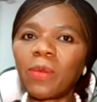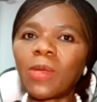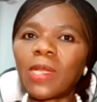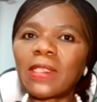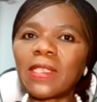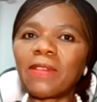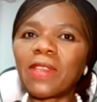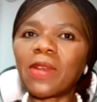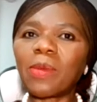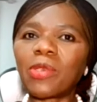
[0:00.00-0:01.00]
He was
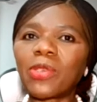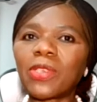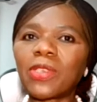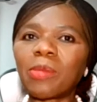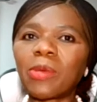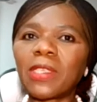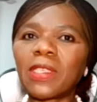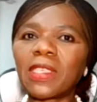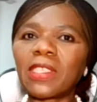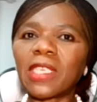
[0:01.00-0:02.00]
given an opportunity to
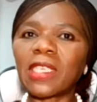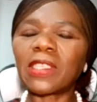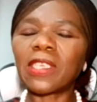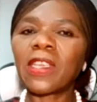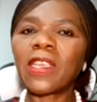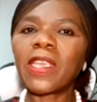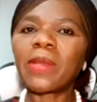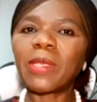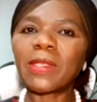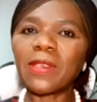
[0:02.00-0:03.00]
appoint the judge.
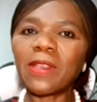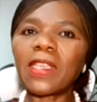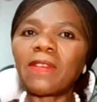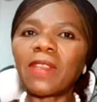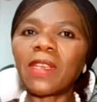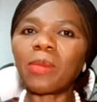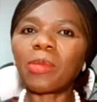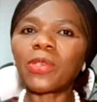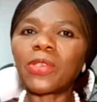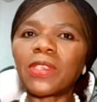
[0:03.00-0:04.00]
He was not given an
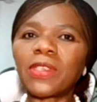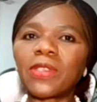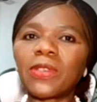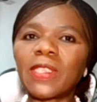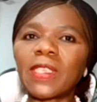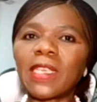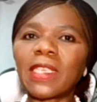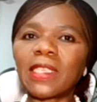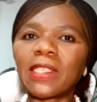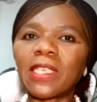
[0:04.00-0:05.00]
opportunity to
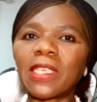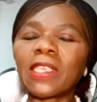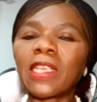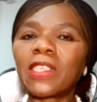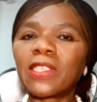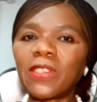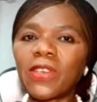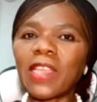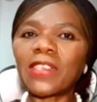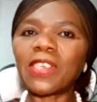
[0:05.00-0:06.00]
select a judge.
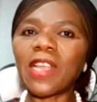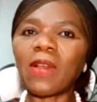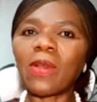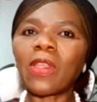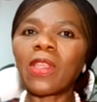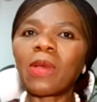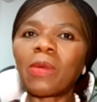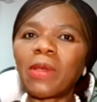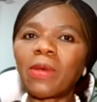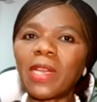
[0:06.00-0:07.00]
Just right now,
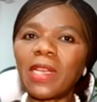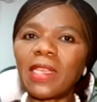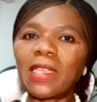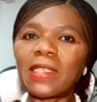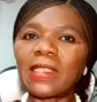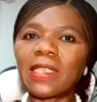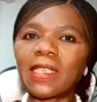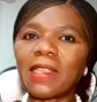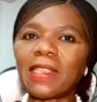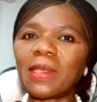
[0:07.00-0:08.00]
we got a
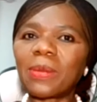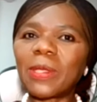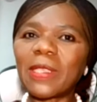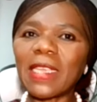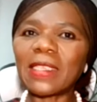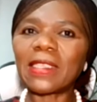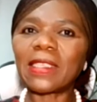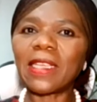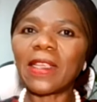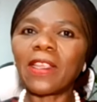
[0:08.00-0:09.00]
list, I think it was
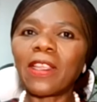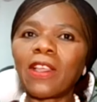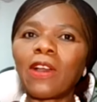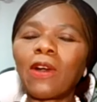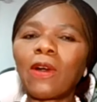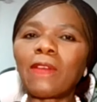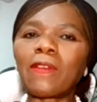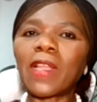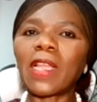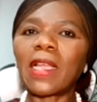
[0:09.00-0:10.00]
yesterday,
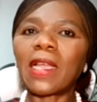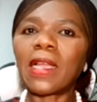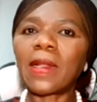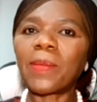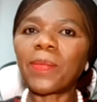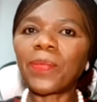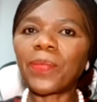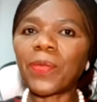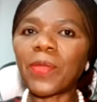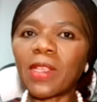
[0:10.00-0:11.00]
of um,
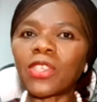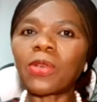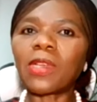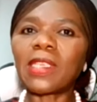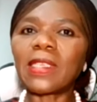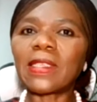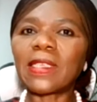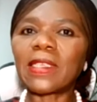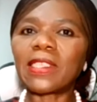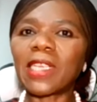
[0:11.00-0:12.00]

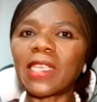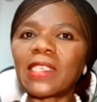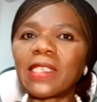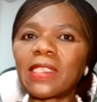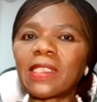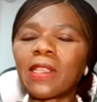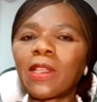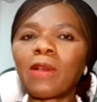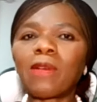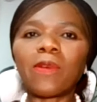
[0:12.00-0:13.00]
shortlisted judges
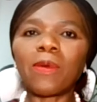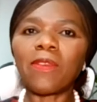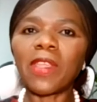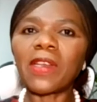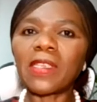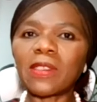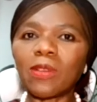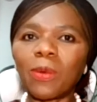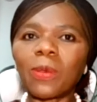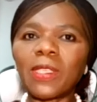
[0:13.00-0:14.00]
for various
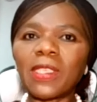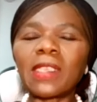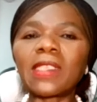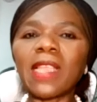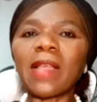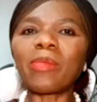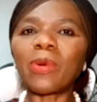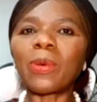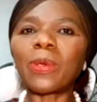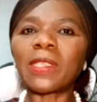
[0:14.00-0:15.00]
courts. In some
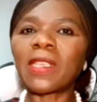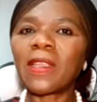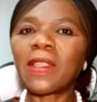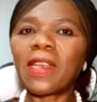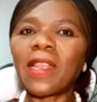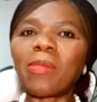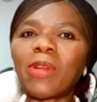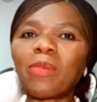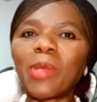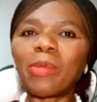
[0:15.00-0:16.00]
courts, the
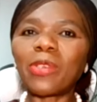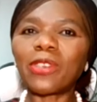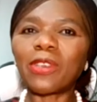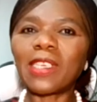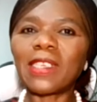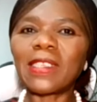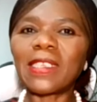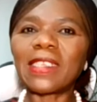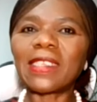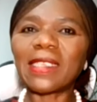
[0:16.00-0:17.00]
number of people
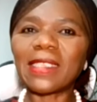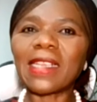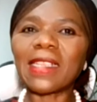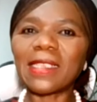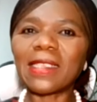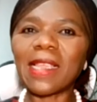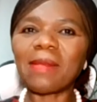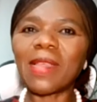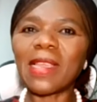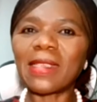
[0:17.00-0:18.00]
shortlisted is exactly the
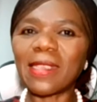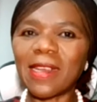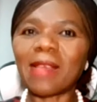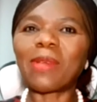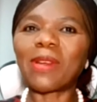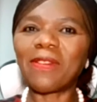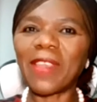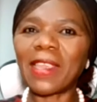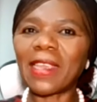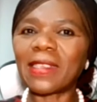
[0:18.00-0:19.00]
same as the number of
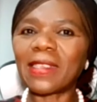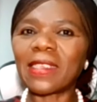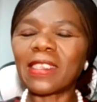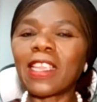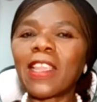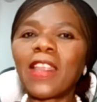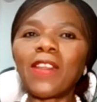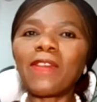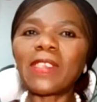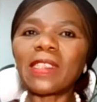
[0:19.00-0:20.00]
vacancies.
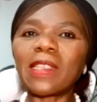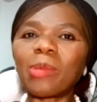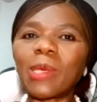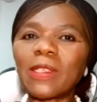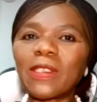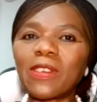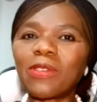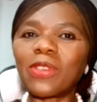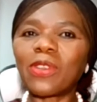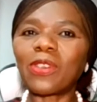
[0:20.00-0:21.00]
And obviously, the person
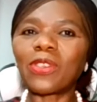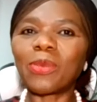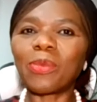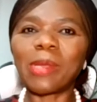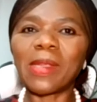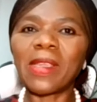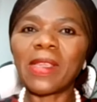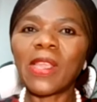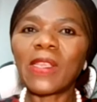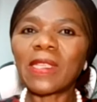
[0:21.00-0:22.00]
who's going to be